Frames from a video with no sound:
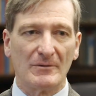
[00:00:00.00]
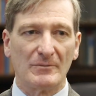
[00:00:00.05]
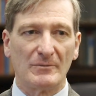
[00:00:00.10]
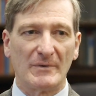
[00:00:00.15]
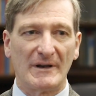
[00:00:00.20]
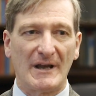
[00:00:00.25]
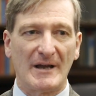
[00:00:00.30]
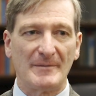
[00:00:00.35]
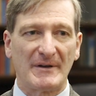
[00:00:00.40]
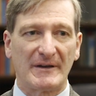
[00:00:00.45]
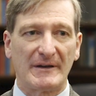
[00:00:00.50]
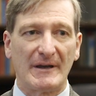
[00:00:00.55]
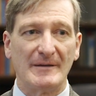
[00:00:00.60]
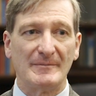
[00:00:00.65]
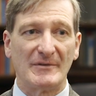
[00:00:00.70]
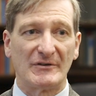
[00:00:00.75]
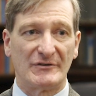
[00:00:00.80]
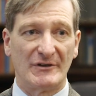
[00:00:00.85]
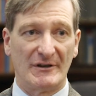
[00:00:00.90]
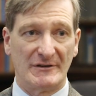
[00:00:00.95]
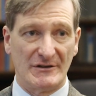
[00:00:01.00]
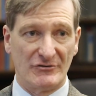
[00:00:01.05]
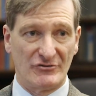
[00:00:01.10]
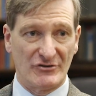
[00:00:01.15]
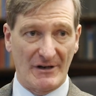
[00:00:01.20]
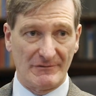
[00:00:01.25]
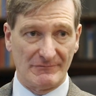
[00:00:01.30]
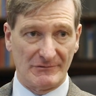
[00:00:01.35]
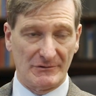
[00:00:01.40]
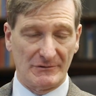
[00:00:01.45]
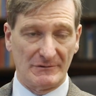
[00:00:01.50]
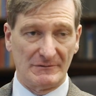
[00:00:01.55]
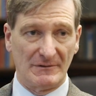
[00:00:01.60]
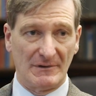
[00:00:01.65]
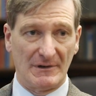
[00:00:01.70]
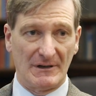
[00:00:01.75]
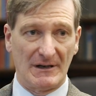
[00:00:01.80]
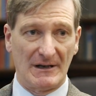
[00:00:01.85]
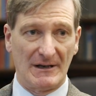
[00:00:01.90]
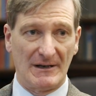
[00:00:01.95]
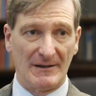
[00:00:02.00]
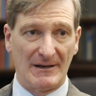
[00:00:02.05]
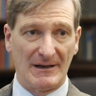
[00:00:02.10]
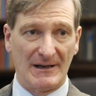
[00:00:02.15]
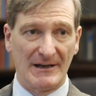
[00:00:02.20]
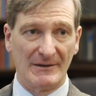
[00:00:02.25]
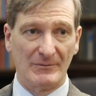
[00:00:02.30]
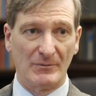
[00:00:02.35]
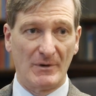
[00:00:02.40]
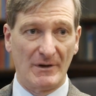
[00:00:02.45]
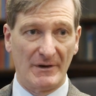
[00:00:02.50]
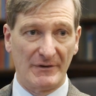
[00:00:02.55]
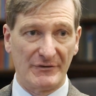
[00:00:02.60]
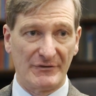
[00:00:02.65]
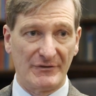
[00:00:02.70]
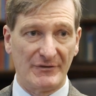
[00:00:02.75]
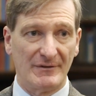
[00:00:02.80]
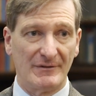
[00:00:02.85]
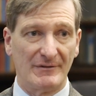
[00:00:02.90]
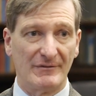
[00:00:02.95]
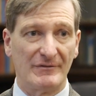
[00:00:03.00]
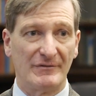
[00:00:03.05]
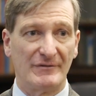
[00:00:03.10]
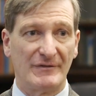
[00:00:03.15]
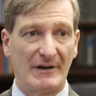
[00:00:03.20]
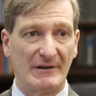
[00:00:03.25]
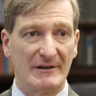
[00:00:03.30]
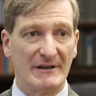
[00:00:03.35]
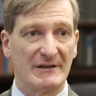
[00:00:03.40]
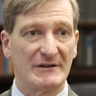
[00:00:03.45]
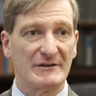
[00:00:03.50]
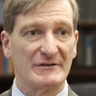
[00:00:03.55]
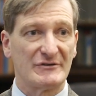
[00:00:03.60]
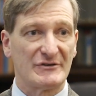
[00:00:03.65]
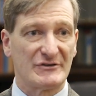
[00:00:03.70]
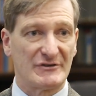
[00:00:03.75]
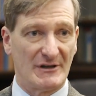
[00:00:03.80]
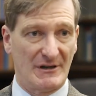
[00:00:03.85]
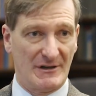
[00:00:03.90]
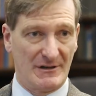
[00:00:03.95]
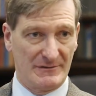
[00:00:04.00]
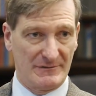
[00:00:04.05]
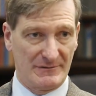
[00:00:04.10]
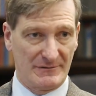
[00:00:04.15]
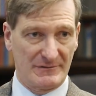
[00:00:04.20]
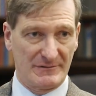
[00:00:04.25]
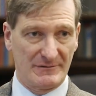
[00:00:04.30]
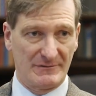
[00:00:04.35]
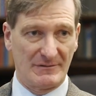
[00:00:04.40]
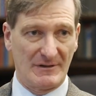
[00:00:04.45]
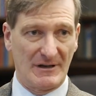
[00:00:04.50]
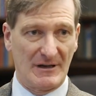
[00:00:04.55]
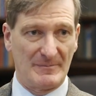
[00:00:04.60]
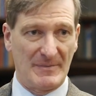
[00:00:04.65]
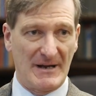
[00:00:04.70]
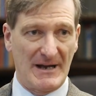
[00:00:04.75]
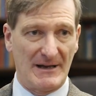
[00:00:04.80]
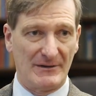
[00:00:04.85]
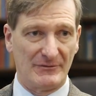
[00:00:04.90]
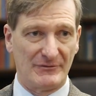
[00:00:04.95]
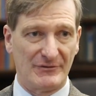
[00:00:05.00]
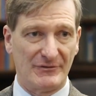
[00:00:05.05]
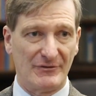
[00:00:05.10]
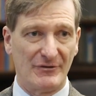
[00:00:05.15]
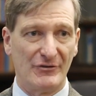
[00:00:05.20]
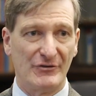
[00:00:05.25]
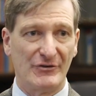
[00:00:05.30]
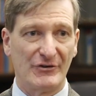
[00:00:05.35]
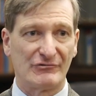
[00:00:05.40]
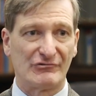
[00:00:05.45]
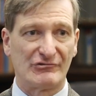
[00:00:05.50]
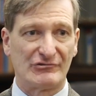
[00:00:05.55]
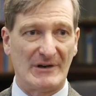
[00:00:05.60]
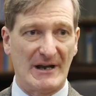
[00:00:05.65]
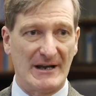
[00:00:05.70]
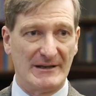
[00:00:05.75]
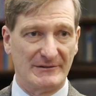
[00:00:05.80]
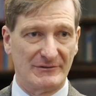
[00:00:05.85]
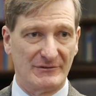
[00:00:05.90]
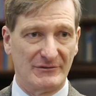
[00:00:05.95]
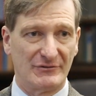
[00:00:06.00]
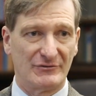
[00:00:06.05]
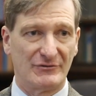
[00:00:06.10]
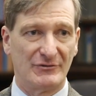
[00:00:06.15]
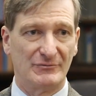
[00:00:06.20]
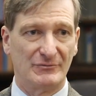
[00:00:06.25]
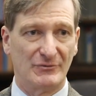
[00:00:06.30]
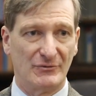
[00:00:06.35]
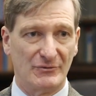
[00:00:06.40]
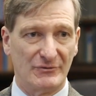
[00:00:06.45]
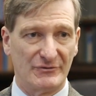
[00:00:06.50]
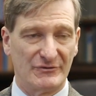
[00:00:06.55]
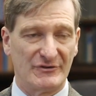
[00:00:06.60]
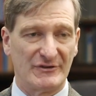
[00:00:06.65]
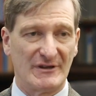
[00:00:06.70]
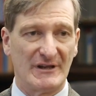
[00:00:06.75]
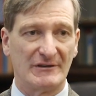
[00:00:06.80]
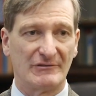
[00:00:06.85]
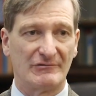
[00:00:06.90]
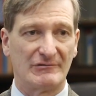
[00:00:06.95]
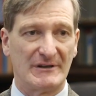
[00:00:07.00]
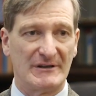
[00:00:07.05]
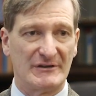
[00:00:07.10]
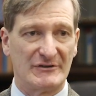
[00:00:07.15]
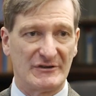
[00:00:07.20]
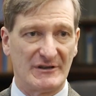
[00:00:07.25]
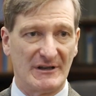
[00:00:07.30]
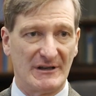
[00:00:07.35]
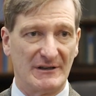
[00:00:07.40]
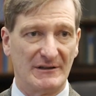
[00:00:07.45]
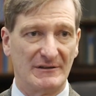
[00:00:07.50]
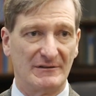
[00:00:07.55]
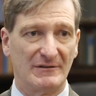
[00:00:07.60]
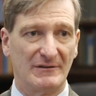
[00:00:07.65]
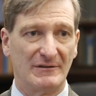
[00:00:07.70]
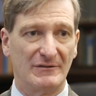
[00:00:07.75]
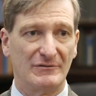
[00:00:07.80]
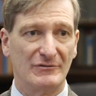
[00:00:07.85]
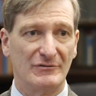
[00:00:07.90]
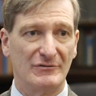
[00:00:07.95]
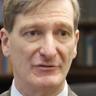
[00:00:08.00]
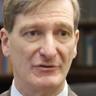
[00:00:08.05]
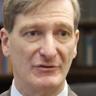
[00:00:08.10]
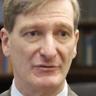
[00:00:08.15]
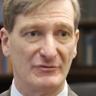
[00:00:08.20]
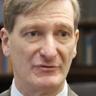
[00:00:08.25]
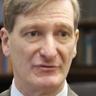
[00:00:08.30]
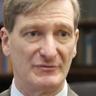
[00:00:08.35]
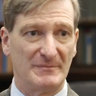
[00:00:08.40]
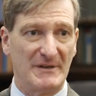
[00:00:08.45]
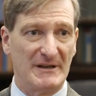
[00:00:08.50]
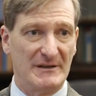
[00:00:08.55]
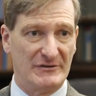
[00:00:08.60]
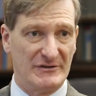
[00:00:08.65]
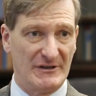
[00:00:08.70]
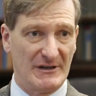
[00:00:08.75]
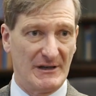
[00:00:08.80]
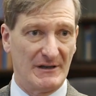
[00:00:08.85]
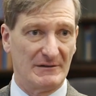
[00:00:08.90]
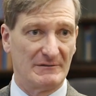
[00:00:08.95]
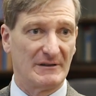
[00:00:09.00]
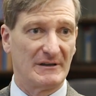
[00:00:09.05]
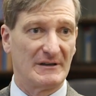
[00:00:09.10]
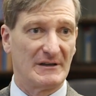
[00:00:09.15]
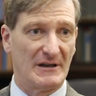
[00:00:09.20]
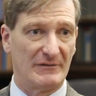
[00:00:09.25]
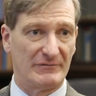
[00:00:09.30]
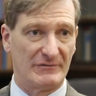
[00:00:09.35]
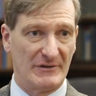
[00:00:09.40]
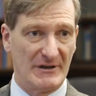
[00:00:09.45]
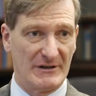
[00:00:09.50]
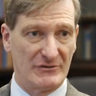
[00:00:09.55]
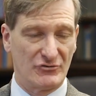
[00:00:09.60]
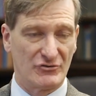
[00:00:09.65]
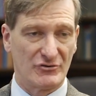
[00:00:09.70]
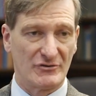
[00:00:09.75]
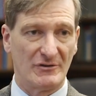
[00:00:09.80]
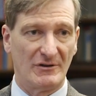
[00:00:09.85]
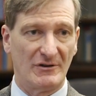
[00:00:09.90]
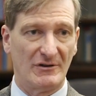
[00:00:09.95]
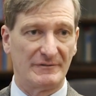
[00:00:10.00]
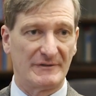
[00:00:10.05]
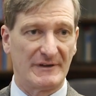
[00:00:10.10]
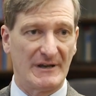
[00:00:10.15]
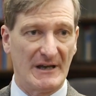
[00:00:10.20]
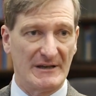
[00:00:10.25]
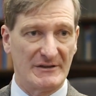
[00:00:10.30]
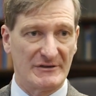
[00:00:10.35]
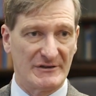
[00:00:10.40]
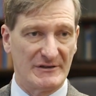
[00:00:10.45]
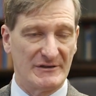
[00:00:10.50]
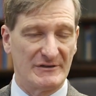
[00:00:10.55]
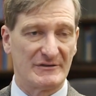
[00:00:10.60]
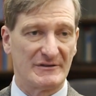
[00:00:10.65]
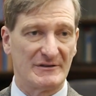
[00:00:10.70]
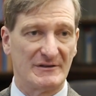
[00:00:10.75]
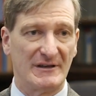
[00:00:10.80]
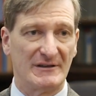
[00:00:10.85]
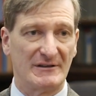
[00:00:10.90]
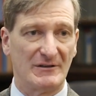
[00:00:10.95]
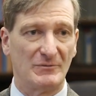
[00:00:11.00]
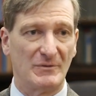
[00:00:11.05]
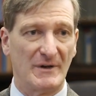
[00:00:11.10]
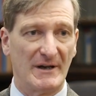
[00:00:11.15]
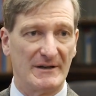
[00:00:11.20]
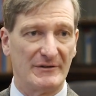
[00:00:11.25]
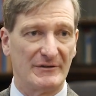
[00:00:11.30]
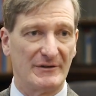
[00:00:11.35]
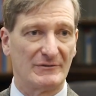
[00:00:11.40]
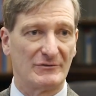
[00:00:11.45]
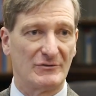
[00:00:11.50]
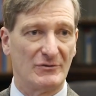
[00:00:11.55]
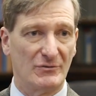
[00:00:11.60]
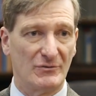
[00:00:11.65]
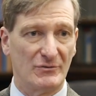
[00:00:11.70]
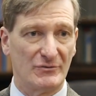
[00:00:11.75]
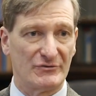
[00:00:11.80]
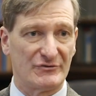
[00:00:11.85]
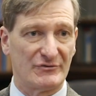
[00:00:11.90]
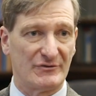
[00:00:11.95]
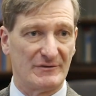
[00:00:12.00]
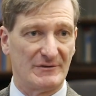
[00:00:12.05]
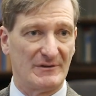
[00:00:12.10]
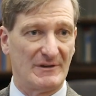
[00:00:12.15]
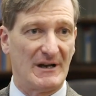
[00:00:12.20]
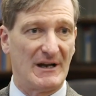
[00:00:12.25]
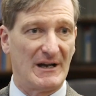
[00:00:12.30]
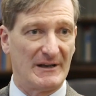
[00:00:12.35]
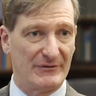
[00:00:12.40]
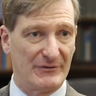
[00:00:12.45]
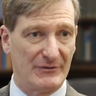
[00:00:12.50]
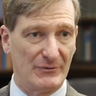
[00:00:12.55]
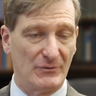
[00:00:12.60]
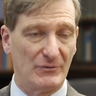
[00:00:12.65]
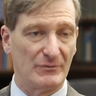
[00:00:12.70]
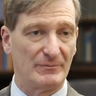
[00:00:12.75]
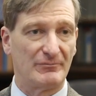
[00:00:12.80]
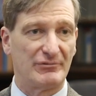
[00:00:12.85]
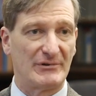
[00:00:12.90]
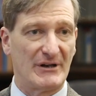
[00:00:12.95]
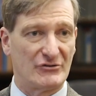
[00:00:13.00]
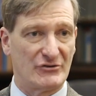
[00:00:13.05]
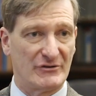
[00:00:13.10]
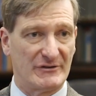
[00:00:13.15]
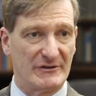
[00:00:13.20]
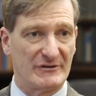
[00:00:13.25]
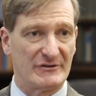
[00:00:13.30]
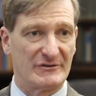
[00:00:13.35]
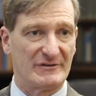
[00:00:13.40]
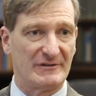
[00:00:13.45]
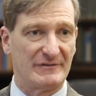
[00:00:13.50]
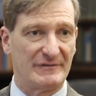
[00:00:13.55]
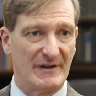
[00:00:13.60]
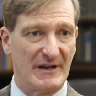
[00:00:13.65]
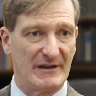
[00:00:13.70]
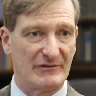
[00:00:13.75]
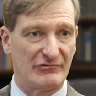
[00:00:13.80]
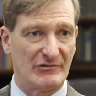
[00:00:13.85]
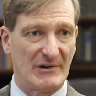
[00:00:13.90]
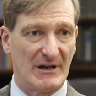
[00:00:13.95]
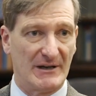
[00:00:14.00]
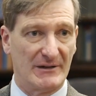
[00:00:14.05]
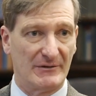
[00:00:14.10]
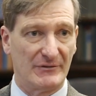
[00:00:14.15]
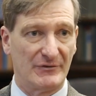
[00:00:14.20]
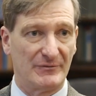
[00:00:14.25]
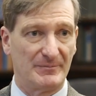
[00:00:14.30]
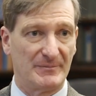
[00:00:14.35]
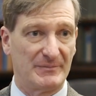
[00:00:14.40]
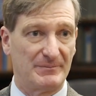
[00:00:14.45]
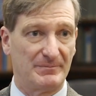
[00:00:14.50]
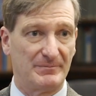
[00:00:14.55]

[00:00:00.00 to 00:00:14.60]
When I became Attorney General, I was very concerned about the trend towards increasing news media coverage of cases in a way that caused, I thought, prejudice to fair trials